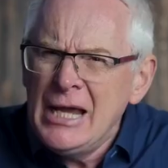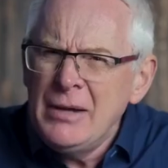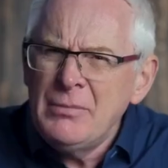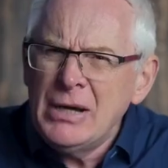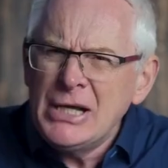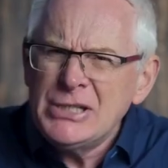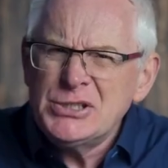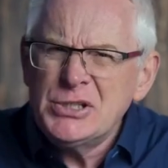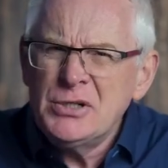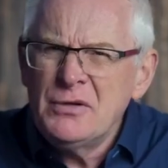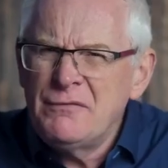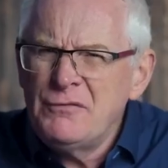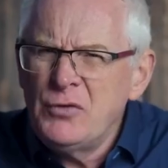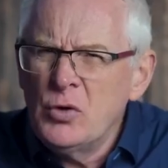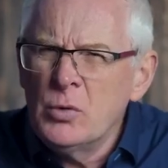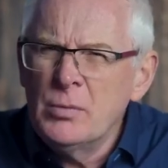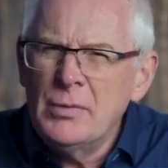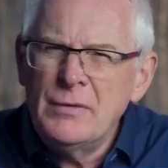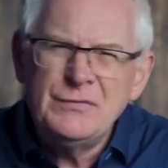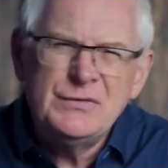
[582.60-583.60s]
Imagine a
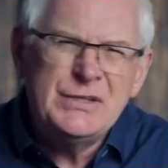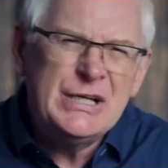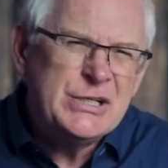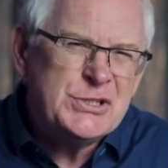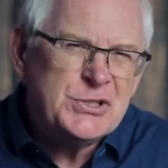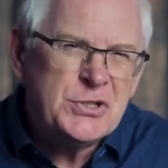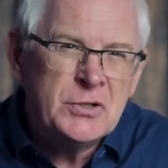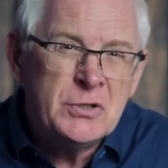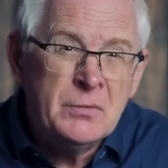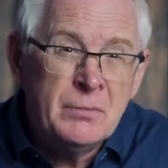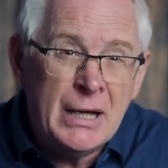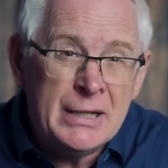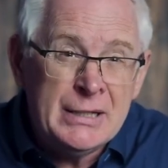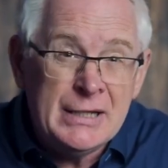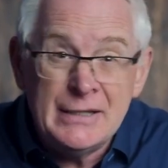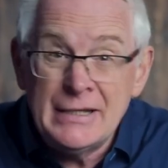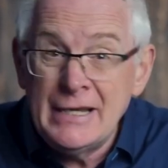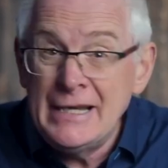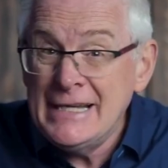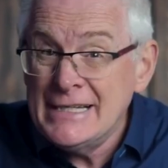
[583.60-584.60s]
form of digital
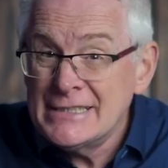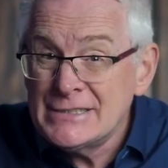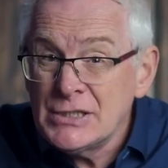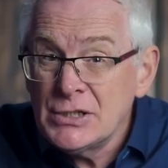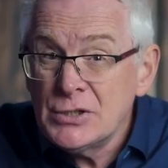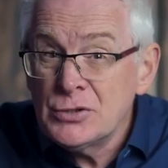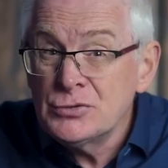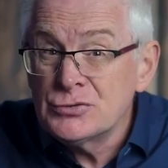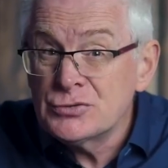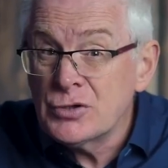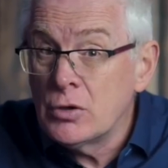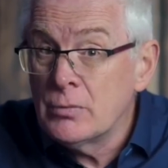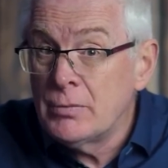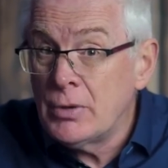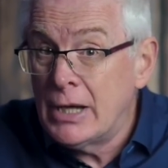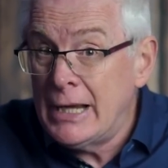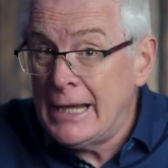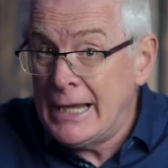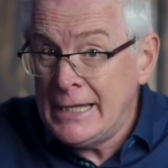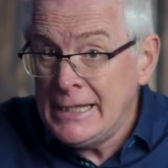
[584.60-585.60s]
money that isn't controlled
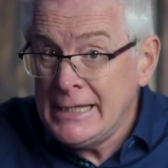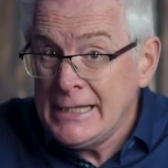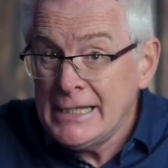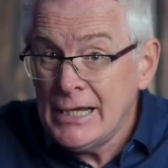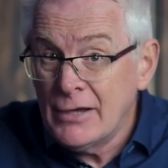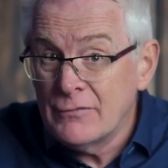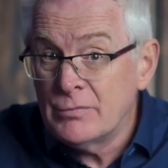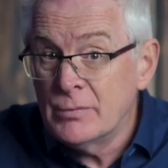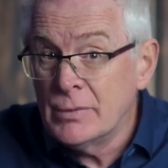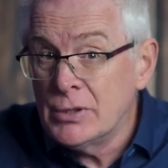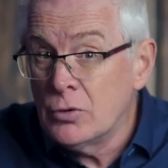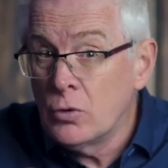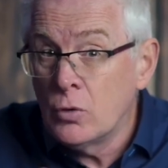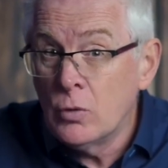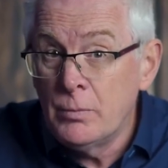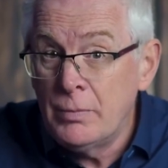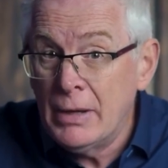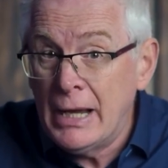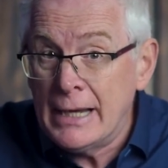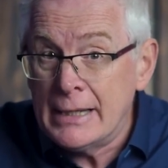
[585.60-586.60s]
by any government
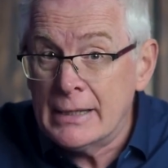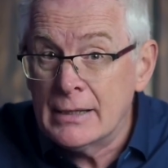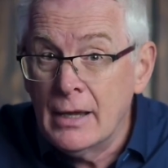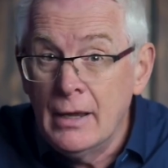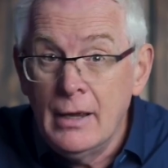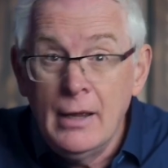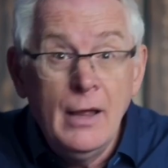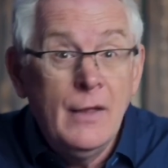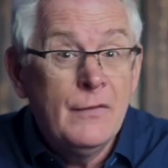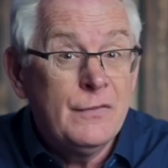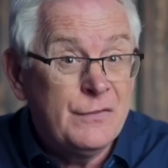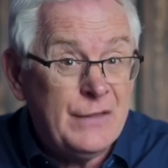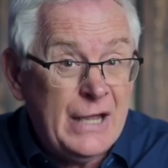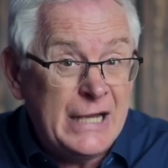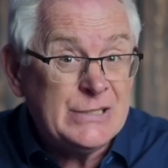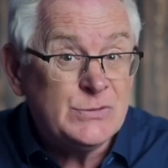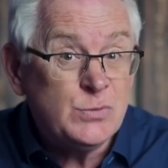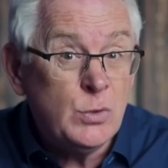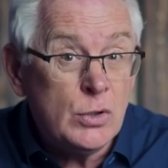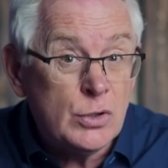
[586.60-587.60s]
or bank.
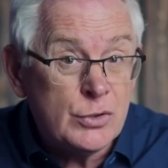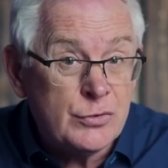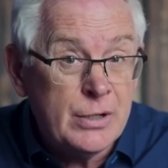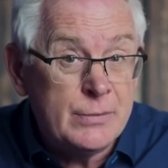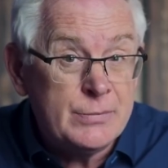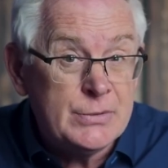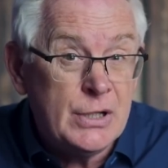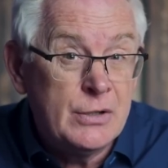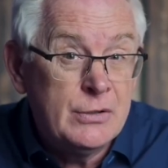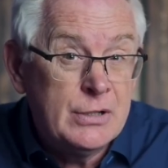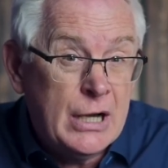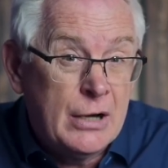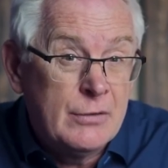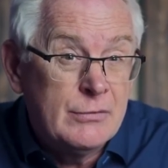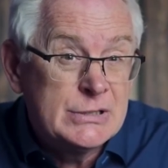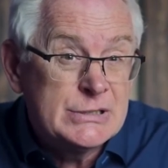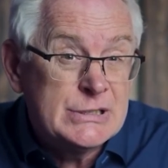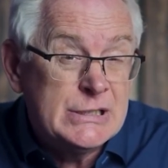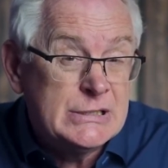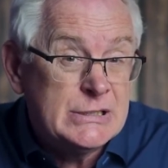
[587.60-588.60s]
That's what
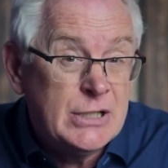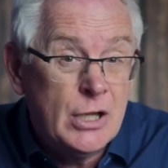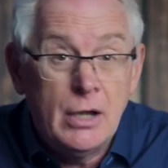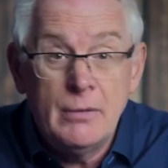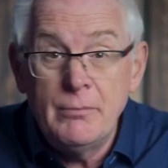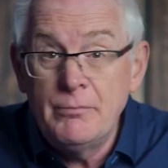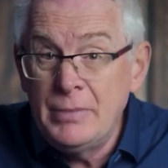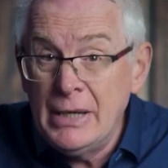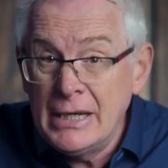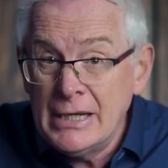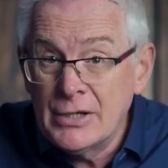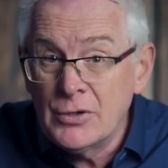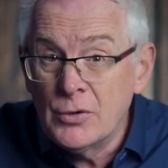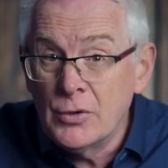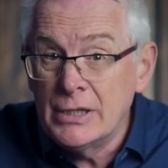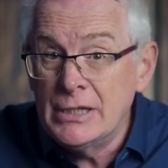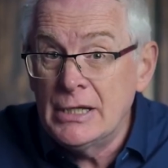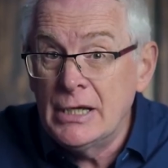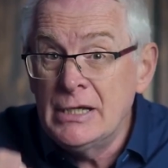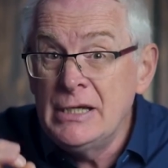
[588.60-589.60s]
cryptocurrencies like
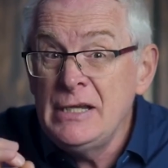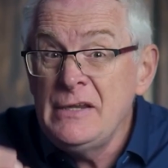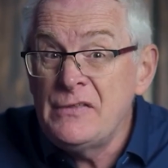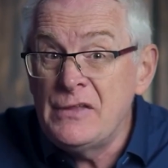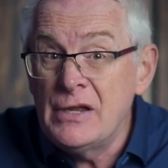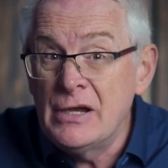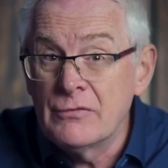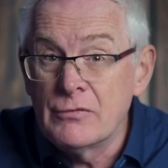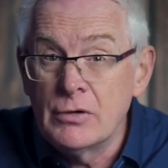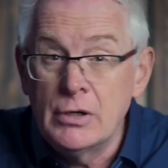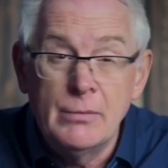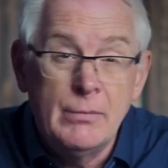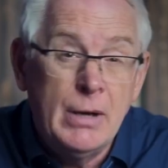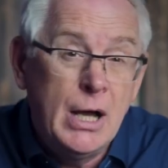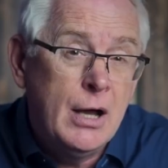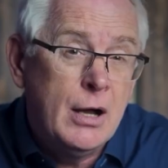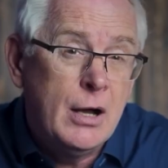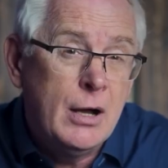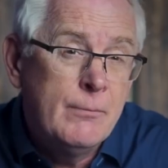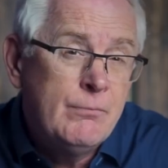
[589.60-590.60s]
Bitcoin and Ethereum
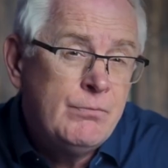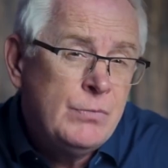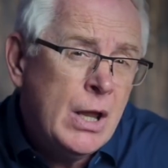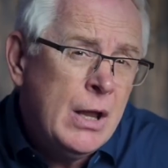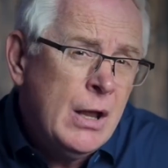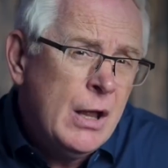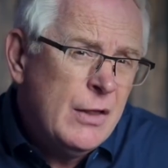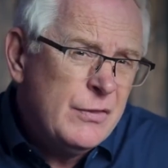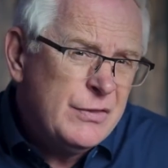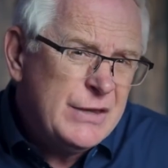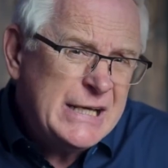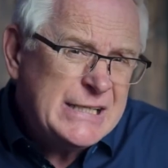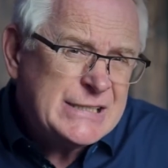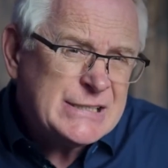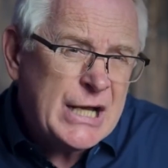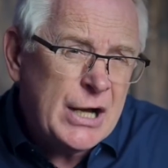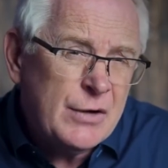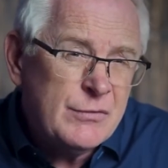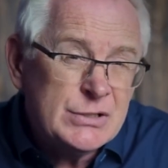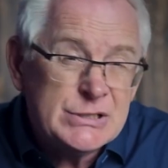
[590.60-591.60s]
are. These
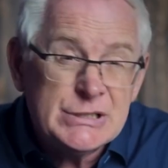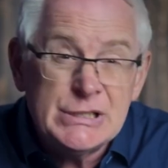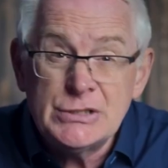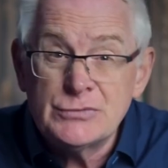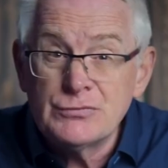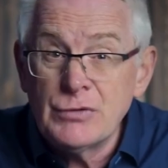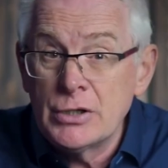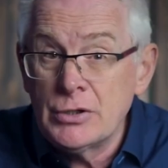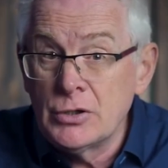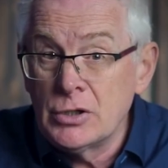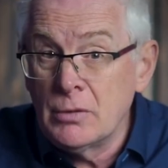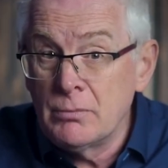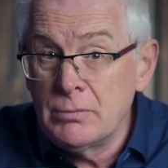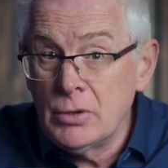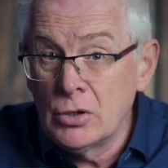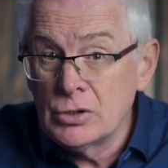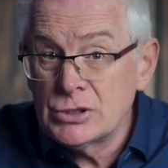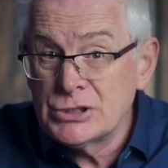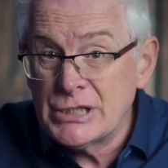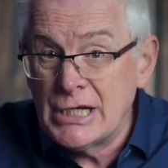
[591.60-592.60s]
currencies run on the
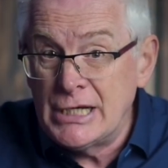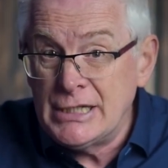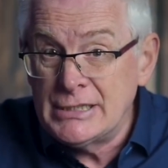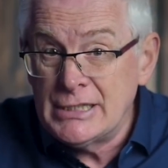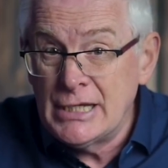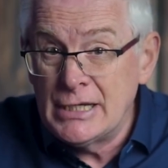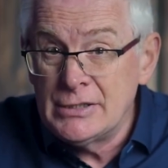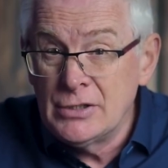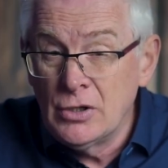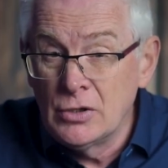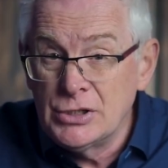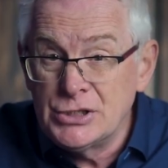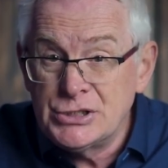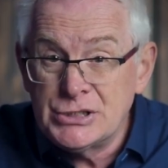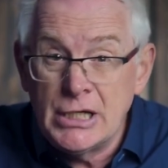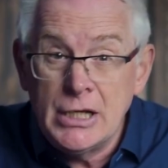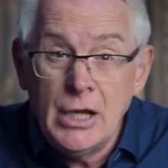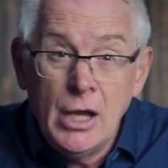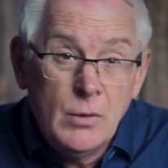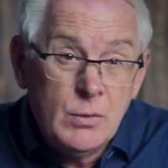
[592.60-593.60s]
blockchain
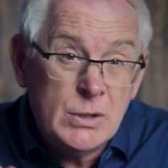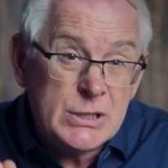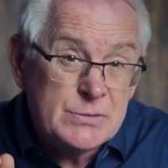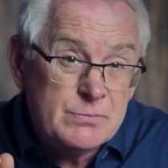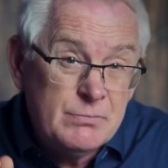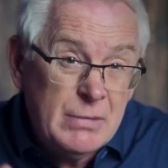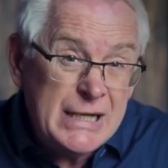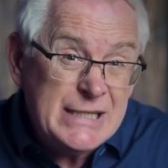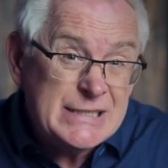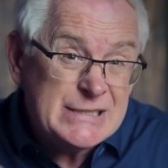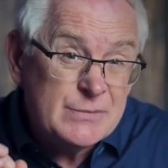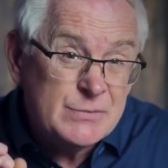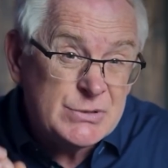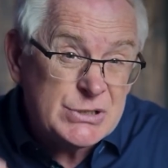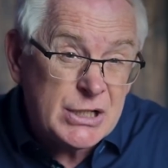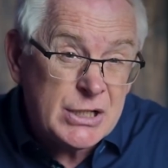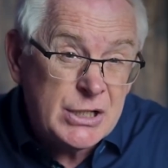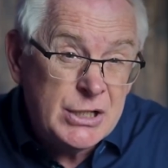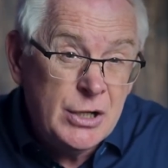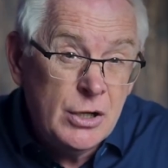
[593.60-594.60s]
technology, which makes them
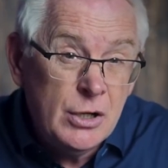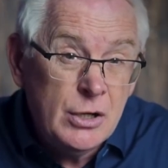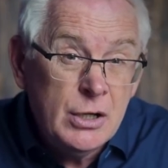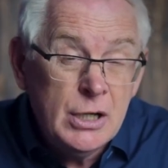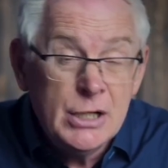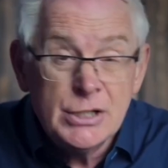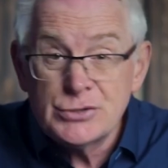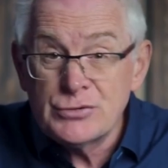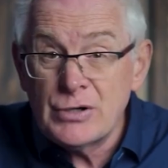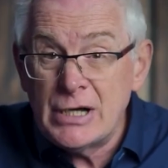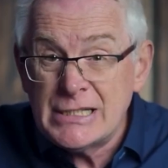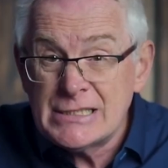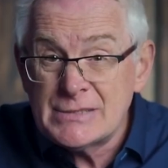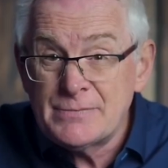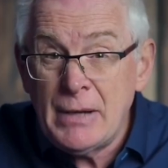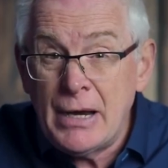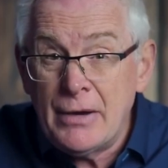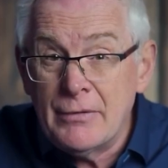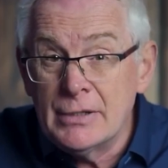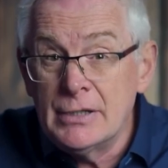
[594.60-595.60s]
secure,
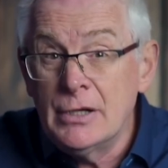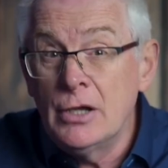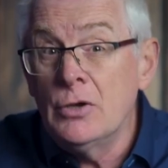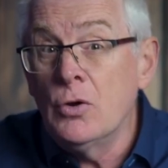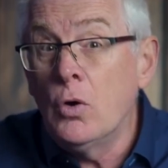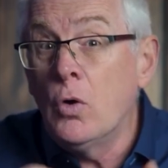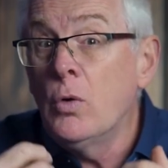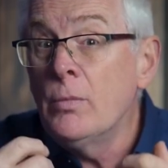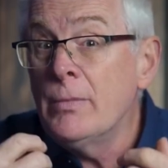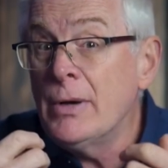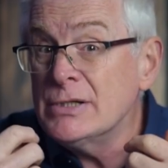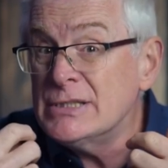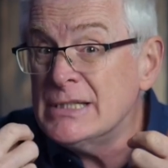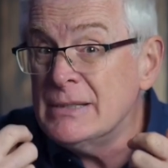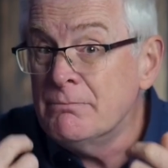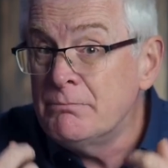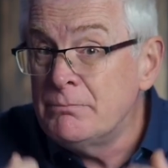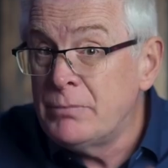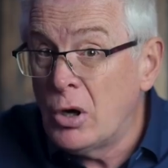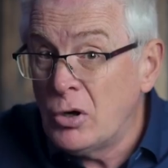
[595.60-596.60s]
transparent, and almost
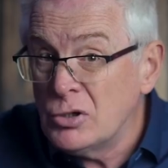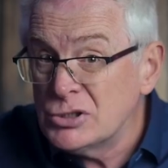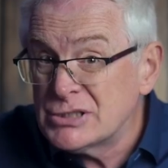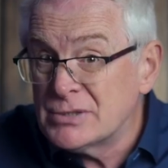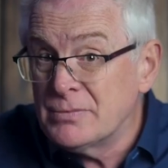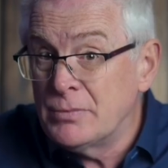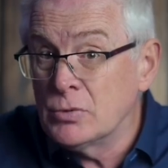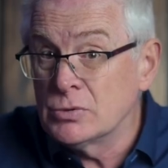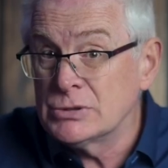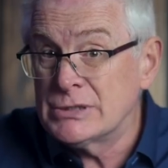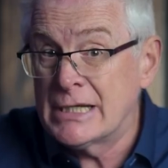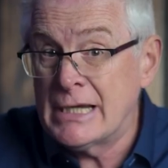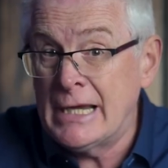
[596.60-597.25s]
impossible to